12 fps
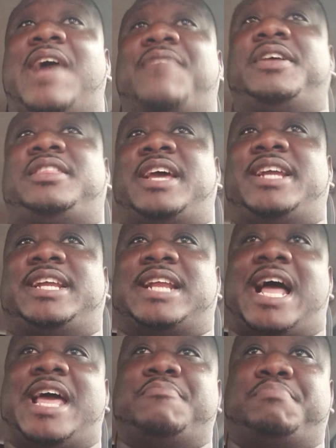everything that
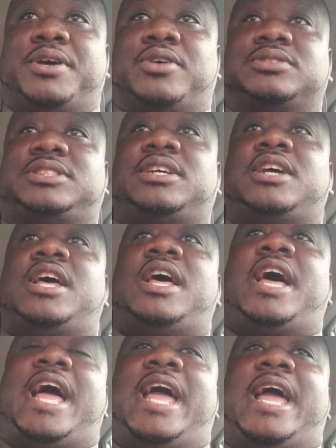I had built,
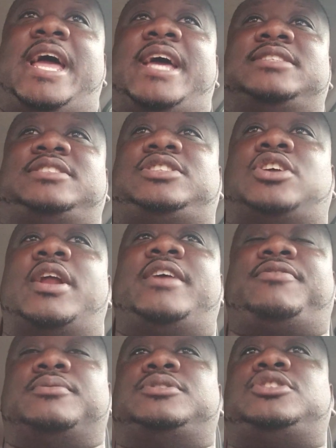and starting
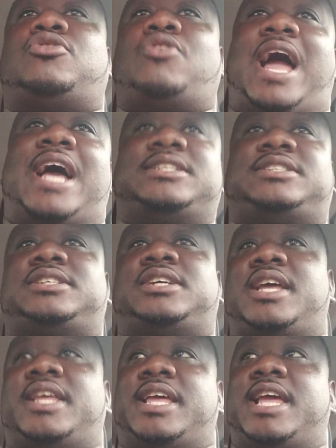from scratch,
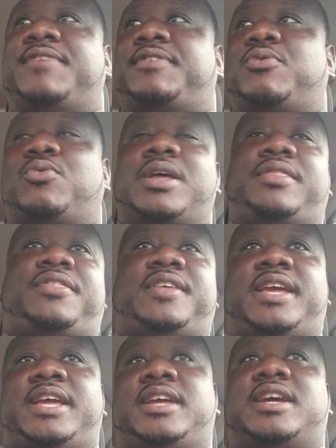even with
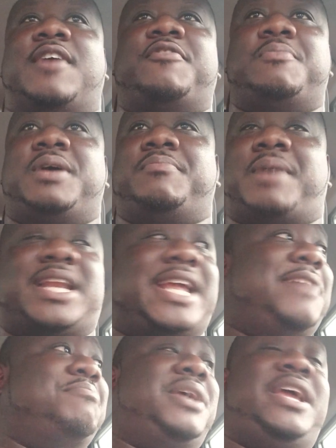the government, my
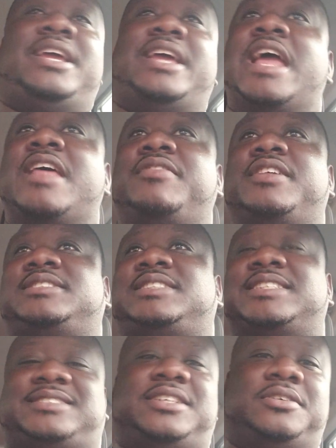name being in the
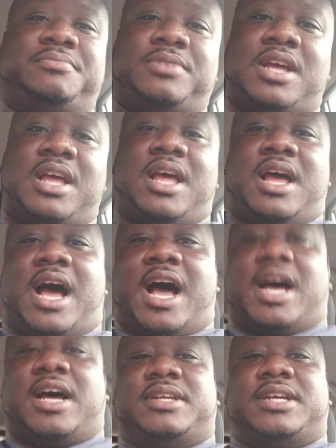system,
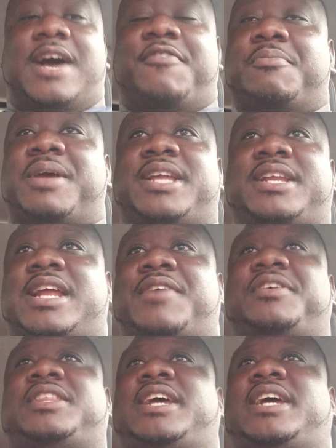the government and
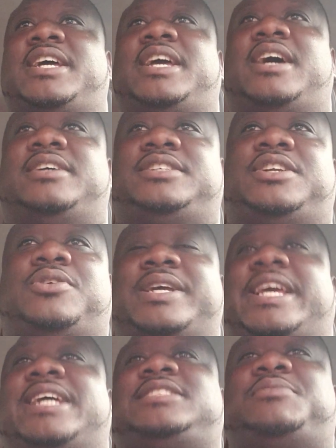everything,
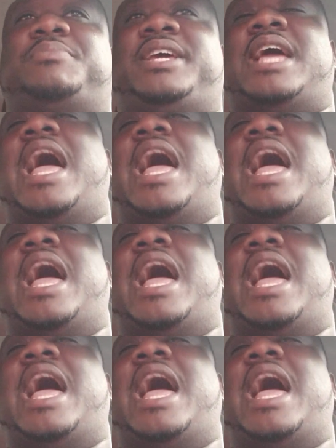against me,